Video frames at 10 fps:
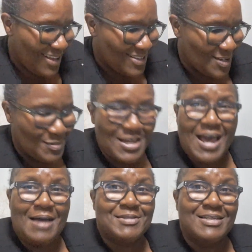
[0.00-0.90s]

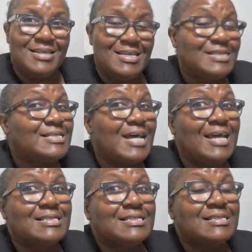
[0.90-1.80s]
Sometimes in these
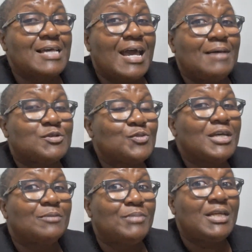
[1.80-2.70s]
days and times,
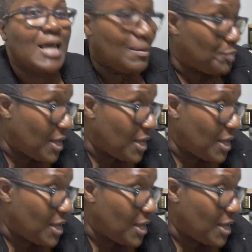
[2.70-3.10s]
we could be that